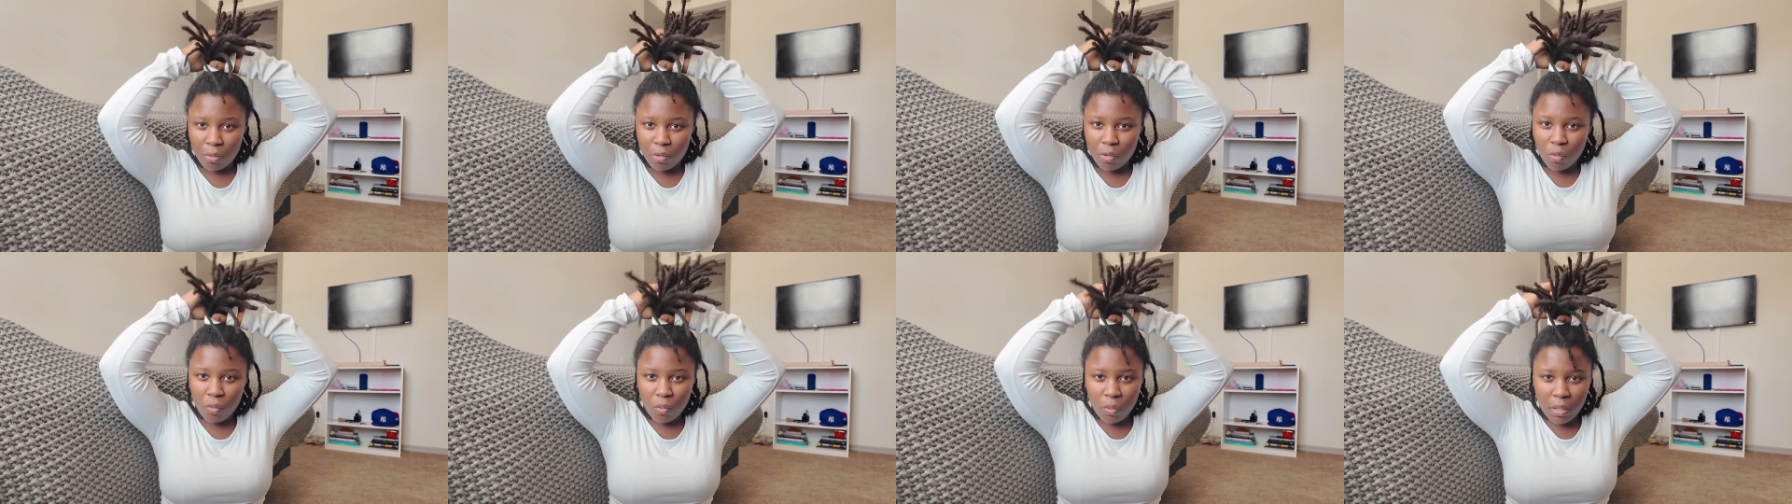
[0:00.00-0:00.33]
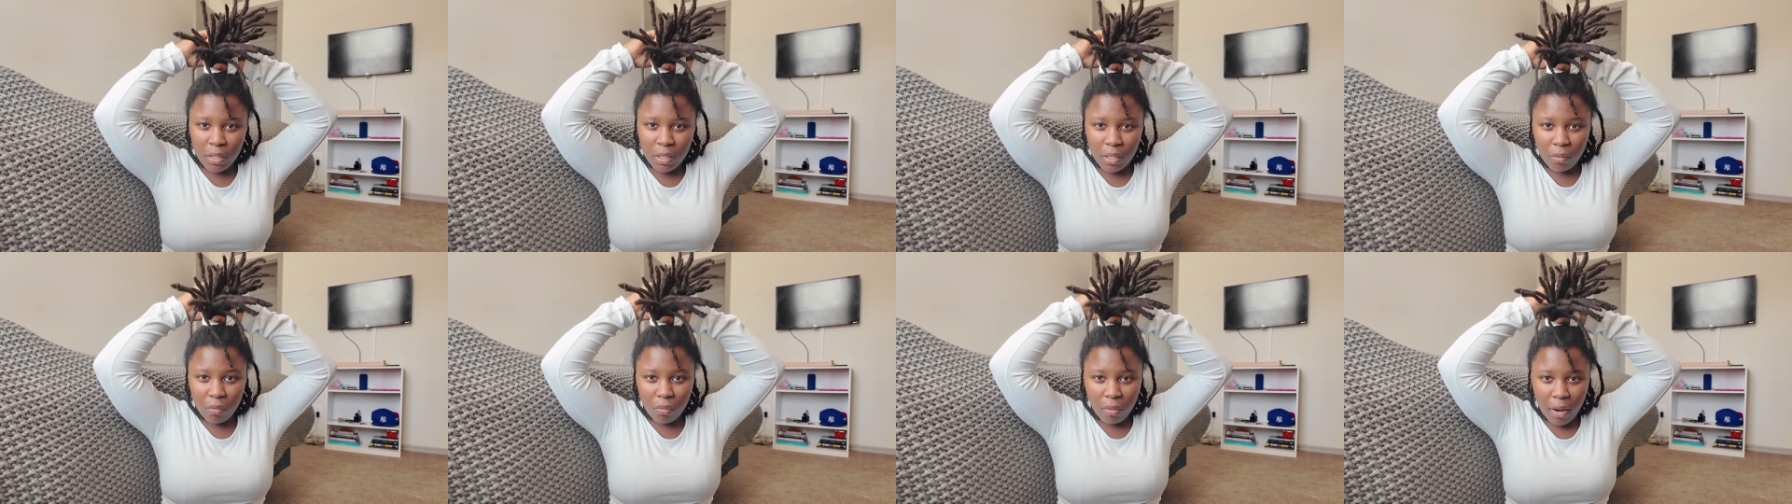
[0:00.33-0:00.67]

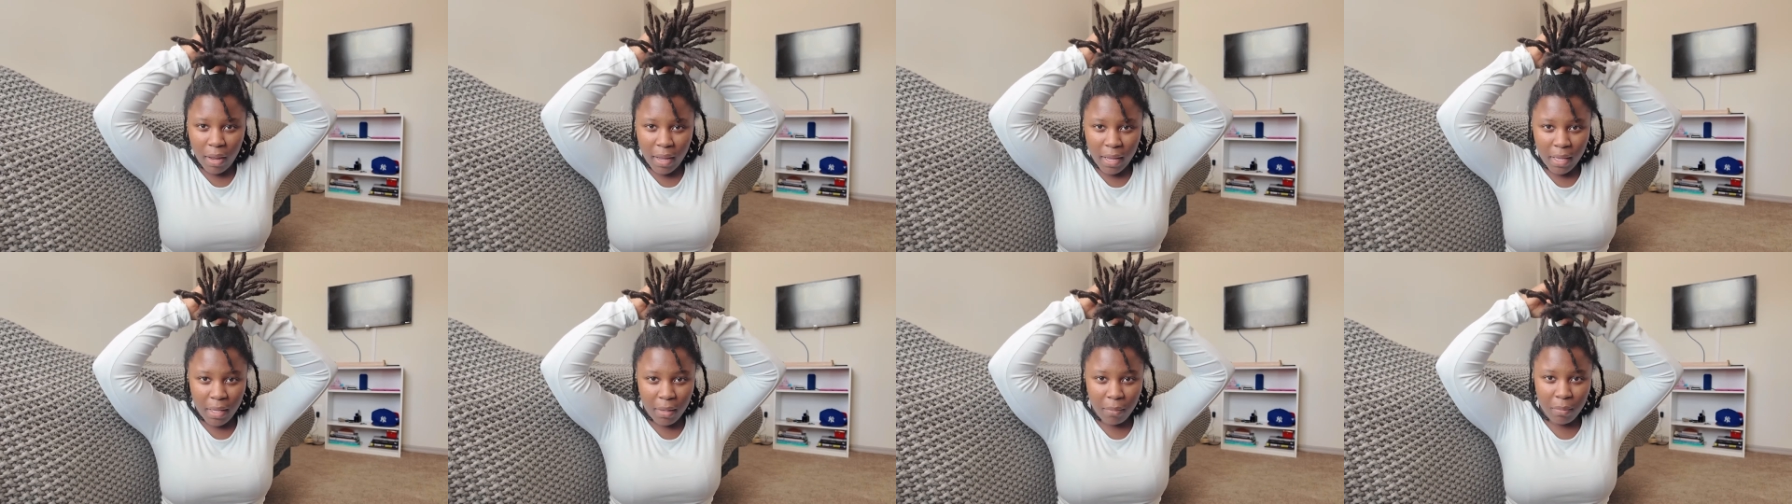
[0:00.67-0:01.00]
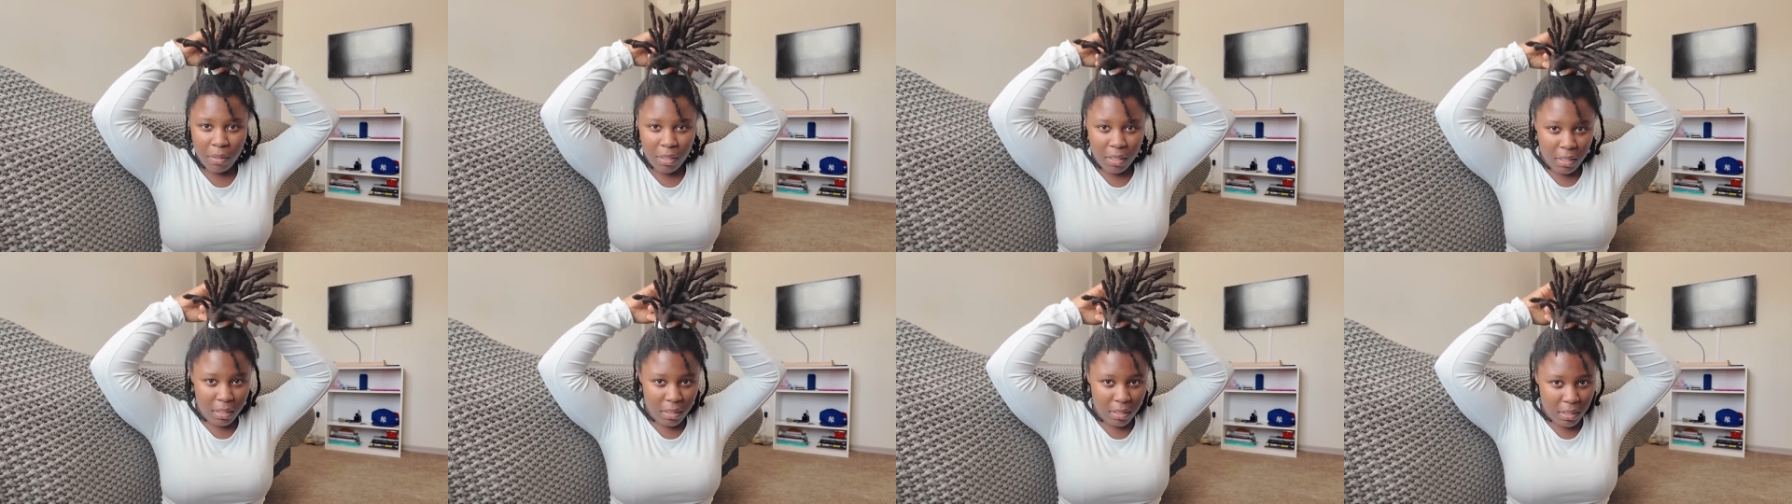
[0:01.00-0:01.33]
doing it right
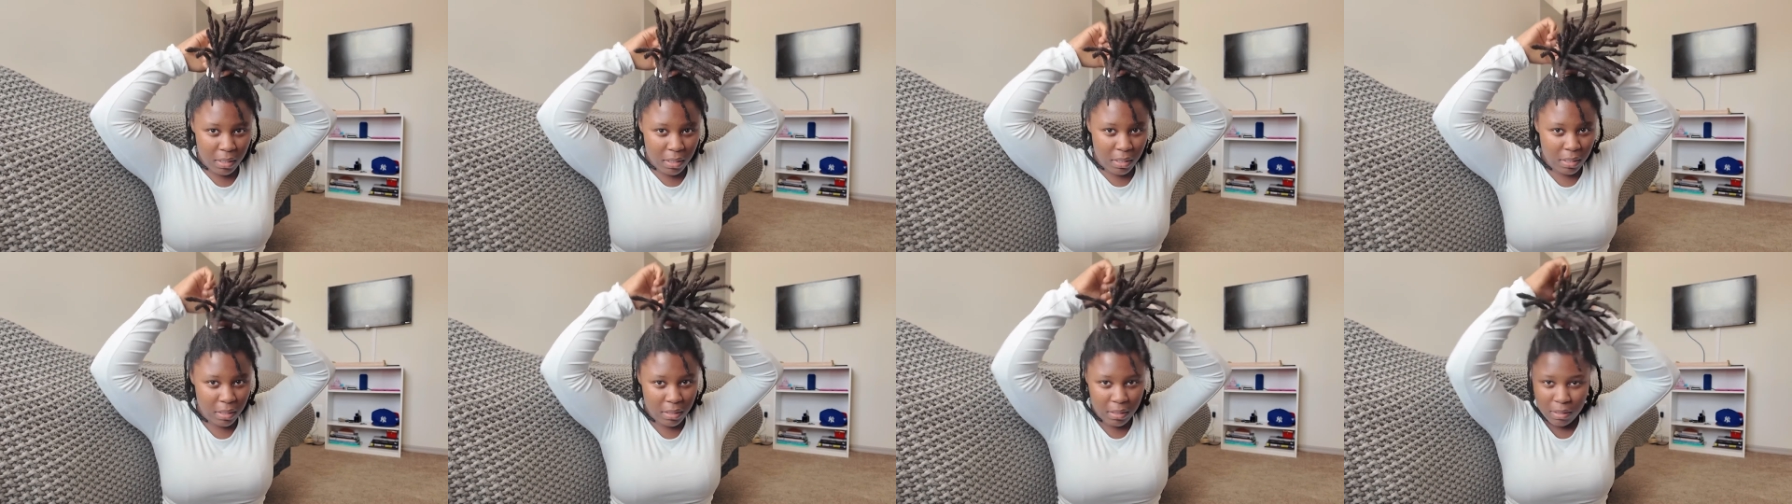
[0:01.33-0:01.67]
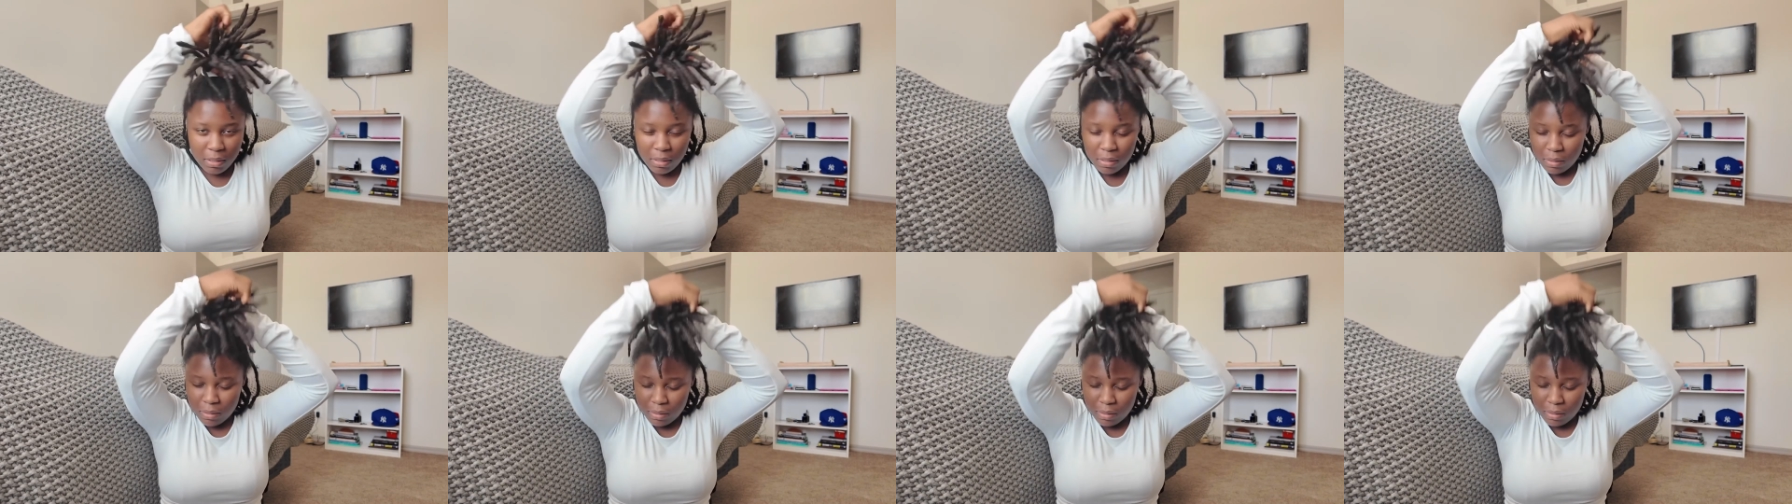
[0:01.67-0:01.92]
because